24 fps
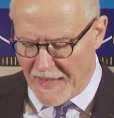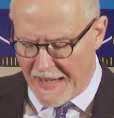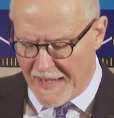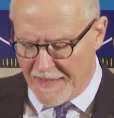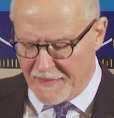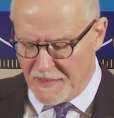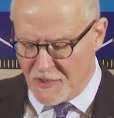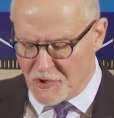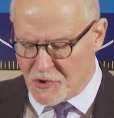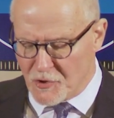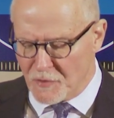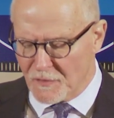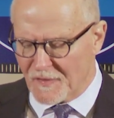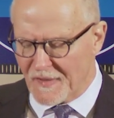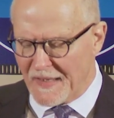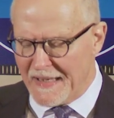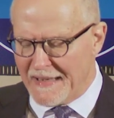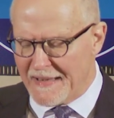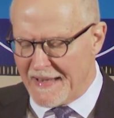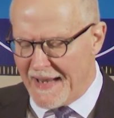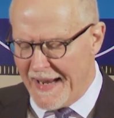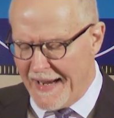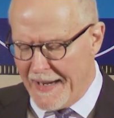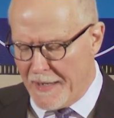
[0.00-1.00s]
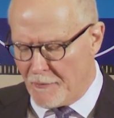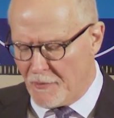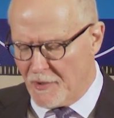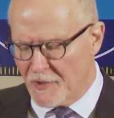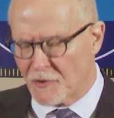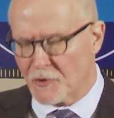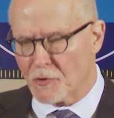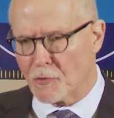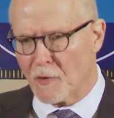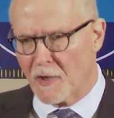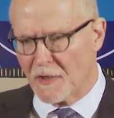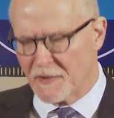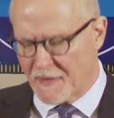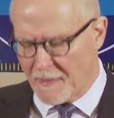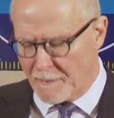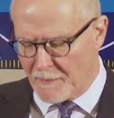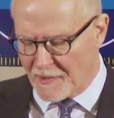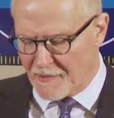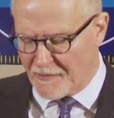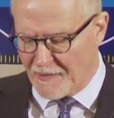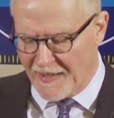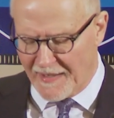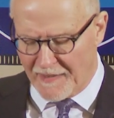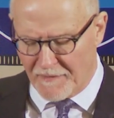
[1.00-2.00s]
on issues inherent to our
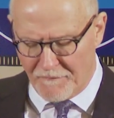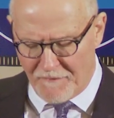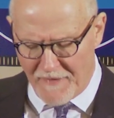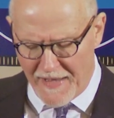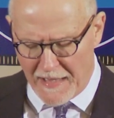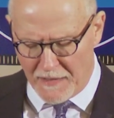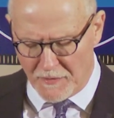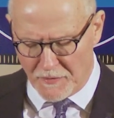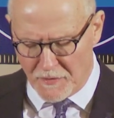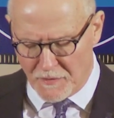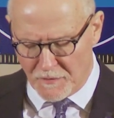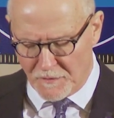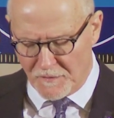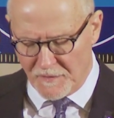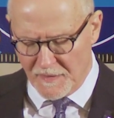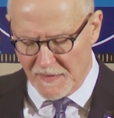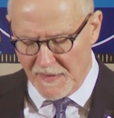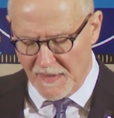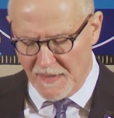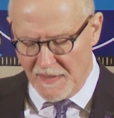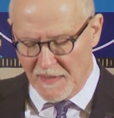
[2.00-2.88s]
democratic values,